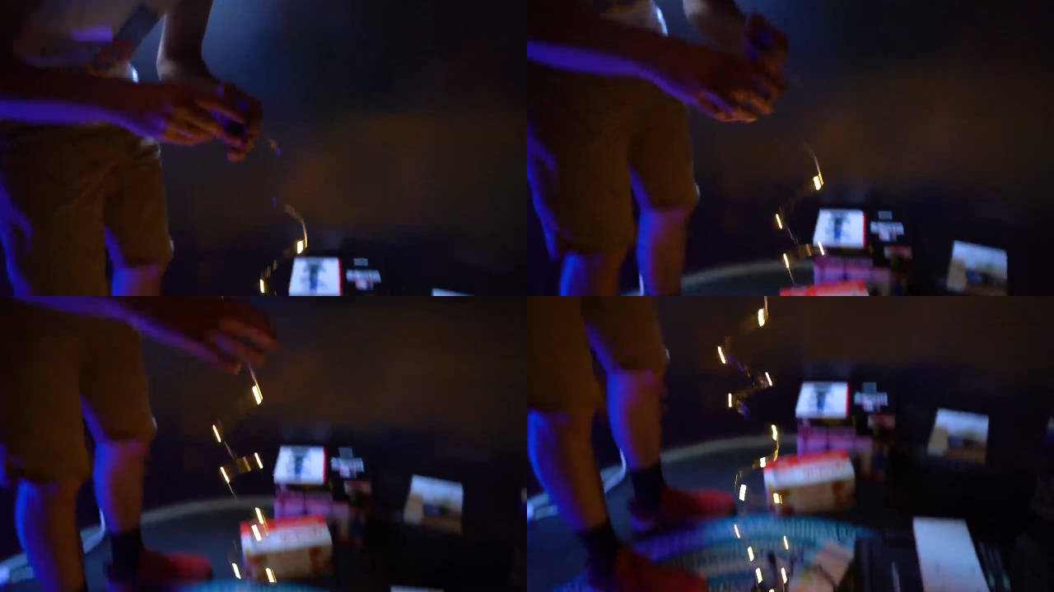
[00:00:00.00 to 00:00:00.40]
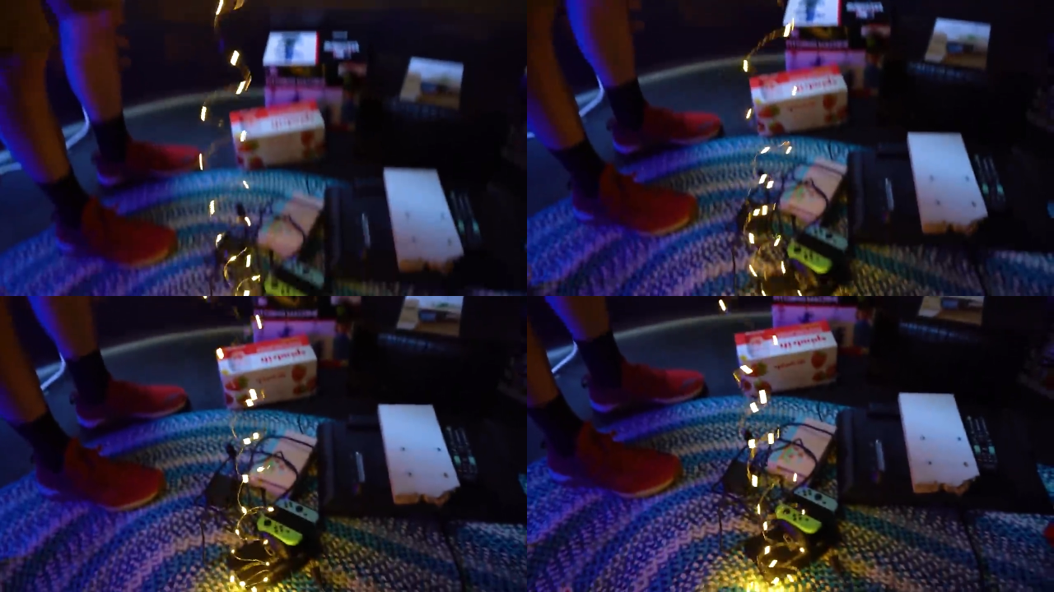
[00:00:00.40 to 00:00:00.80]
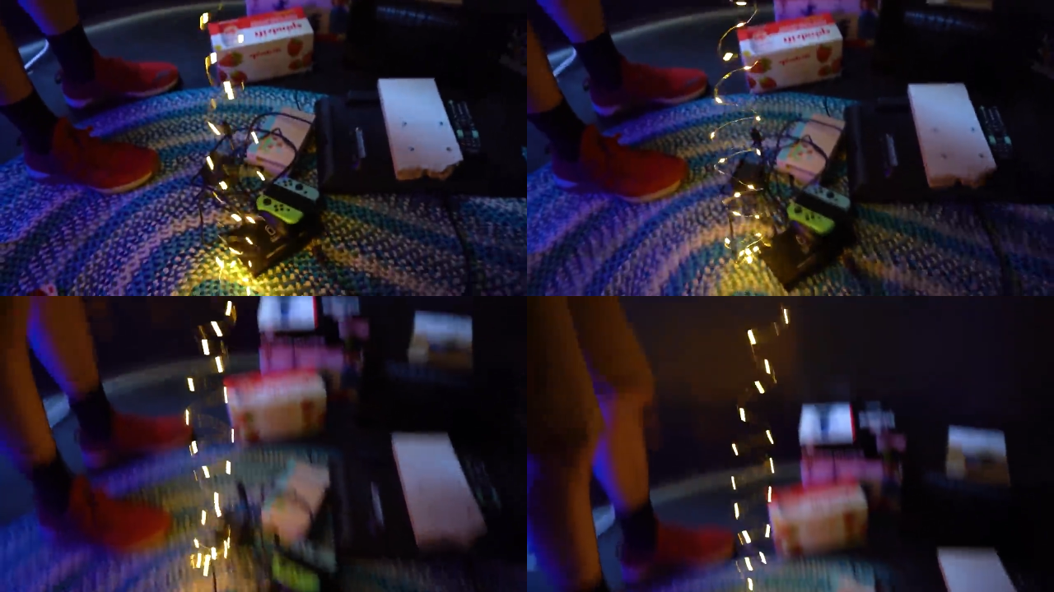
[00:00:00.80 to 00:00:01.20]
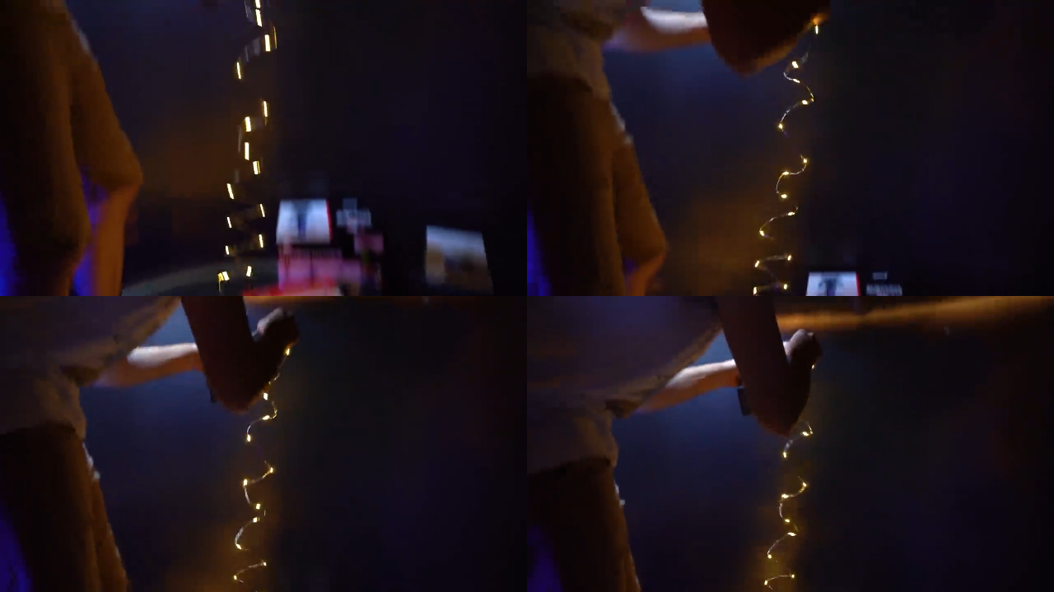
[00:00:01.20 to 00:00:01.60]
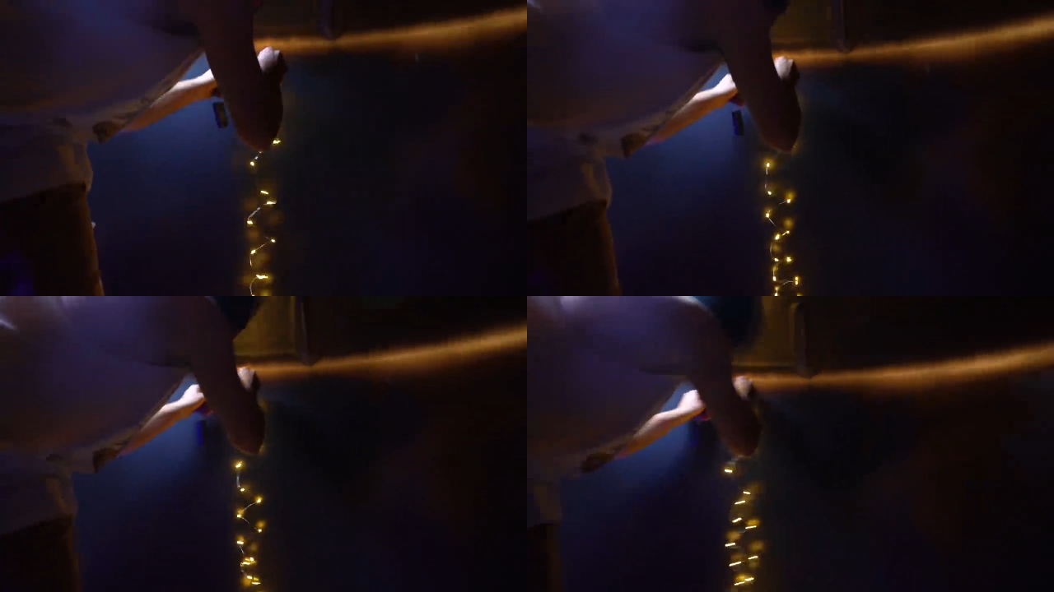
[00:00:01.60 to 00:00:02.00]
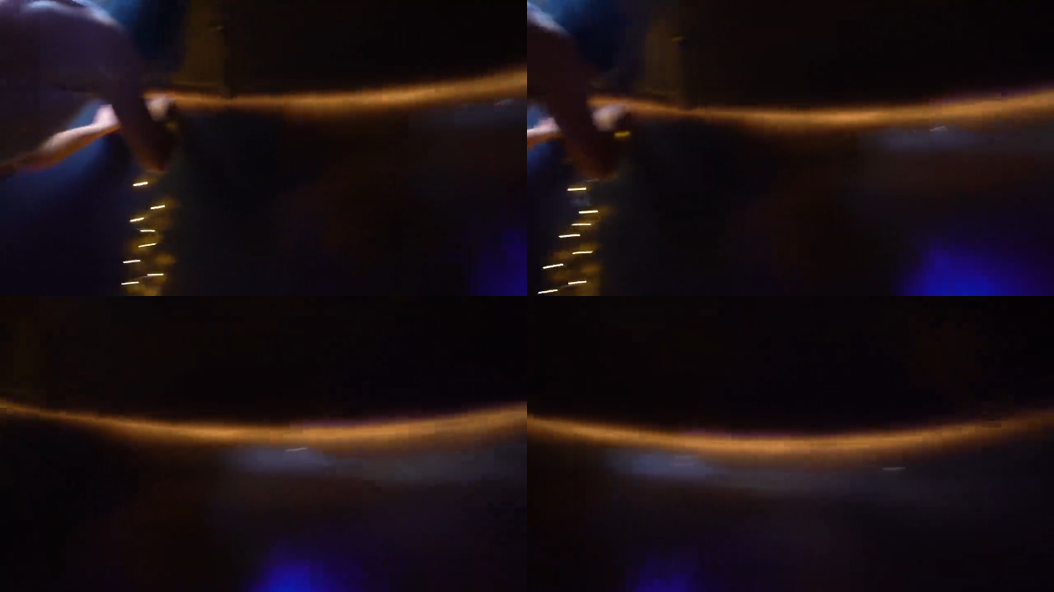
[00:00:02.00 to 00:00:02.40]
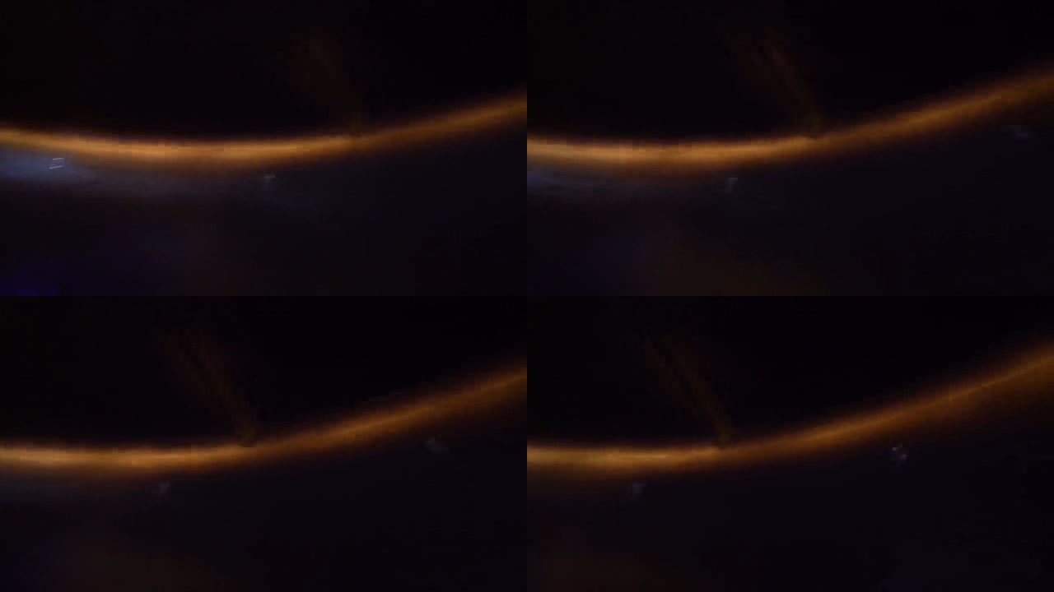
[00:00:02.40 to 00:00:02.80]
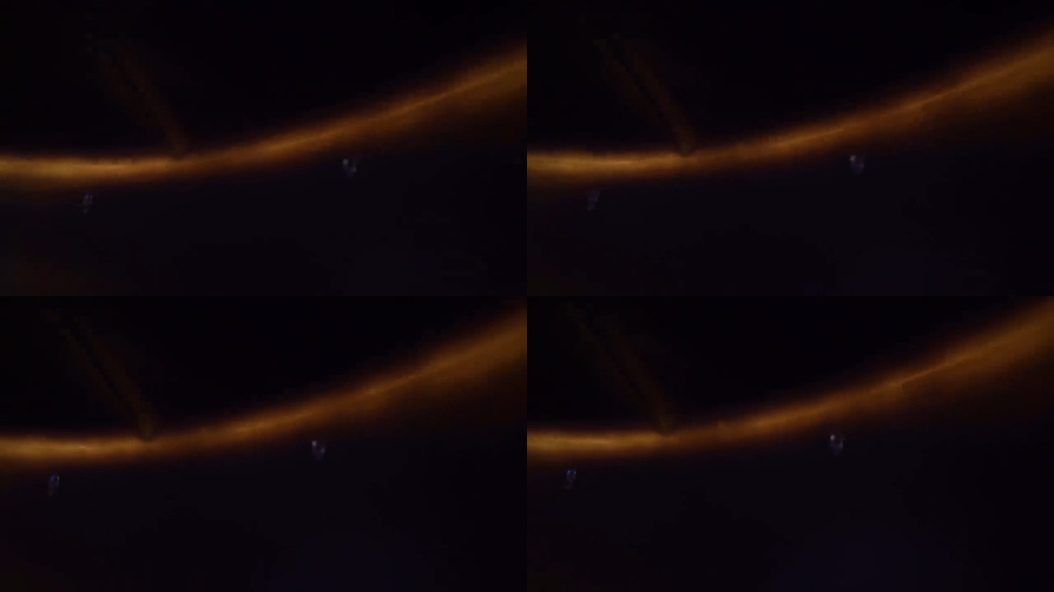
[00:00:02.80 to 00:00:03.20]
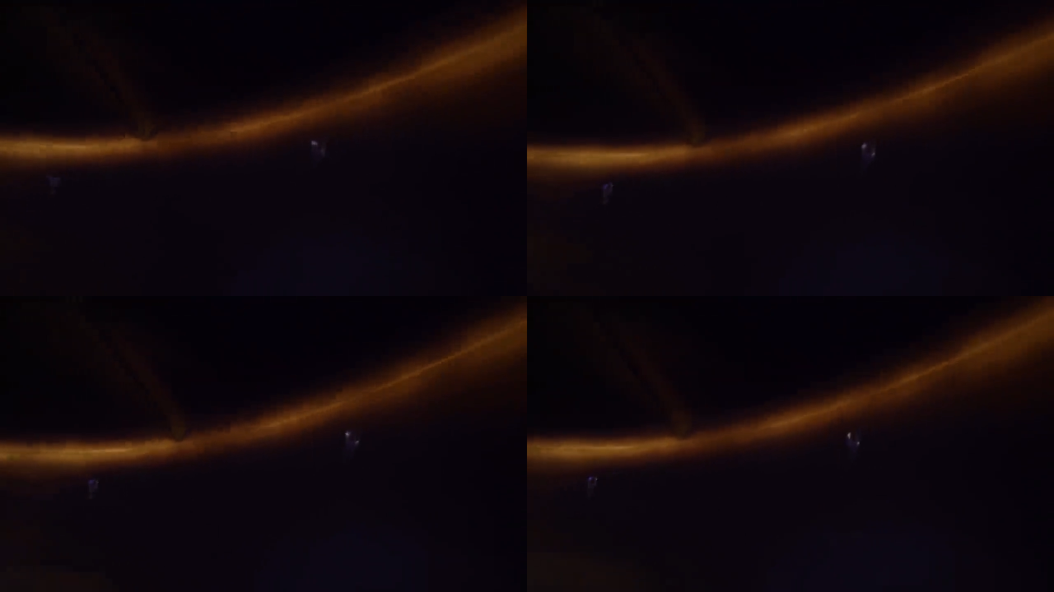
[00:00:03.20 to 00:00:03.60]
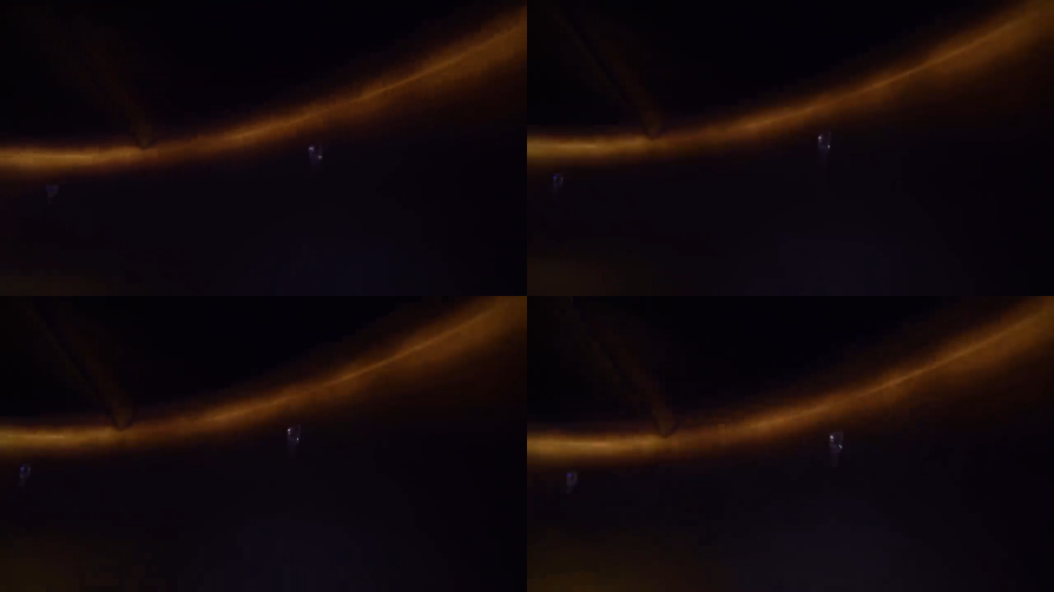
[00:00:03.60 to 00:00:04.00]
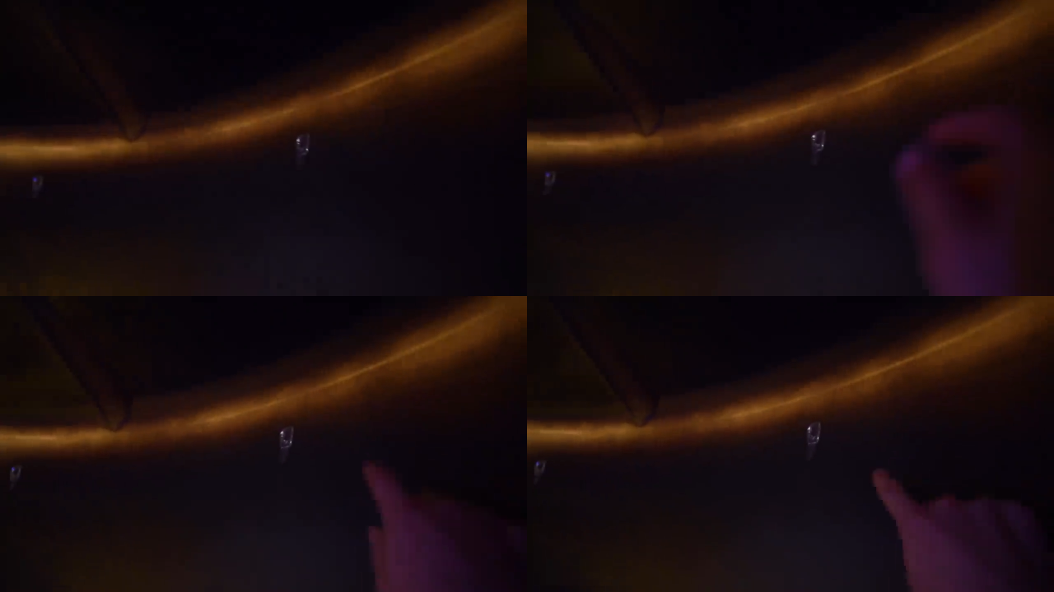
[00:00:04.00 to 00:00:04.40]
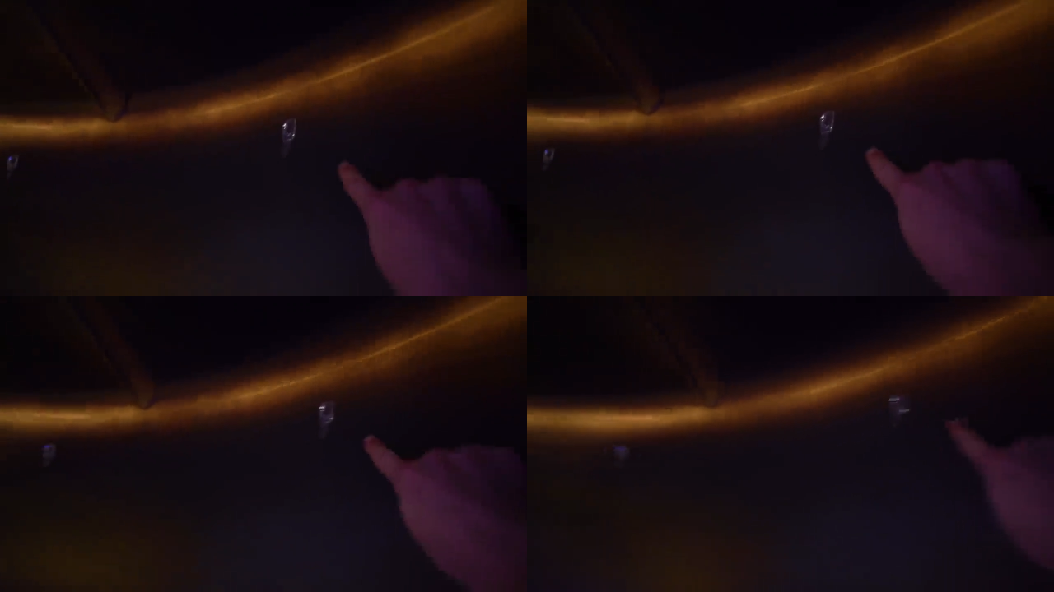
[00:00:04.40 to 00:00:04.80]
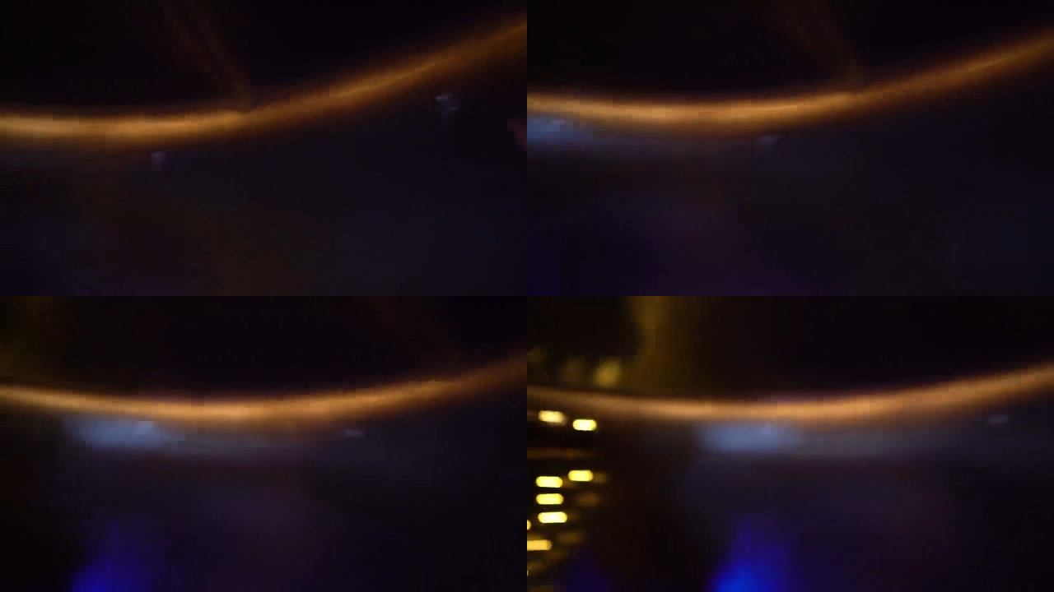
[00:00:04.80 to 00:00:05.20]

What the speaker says: Nobody's mouth can be seen.